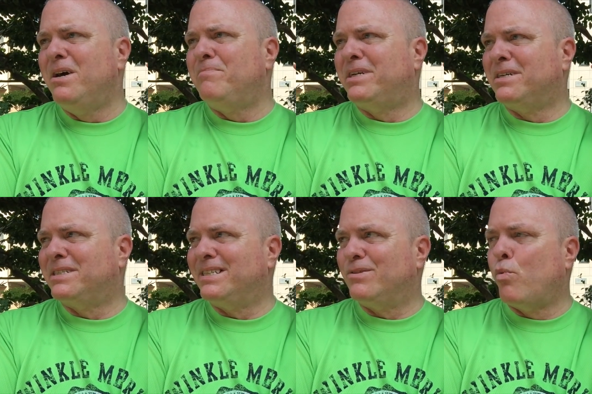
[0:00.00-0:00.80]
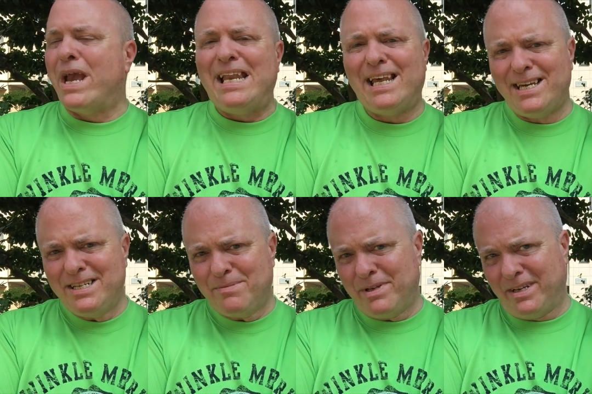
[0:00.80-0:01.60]
because it
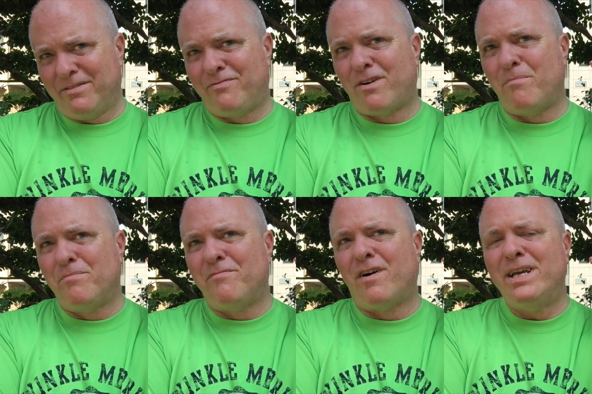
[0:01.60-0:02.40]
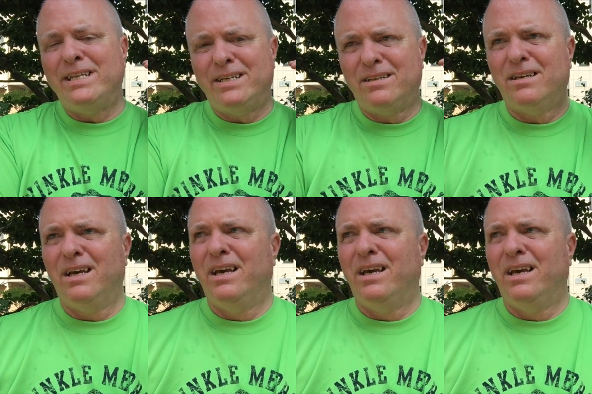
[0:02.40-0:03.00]
waylays me from finding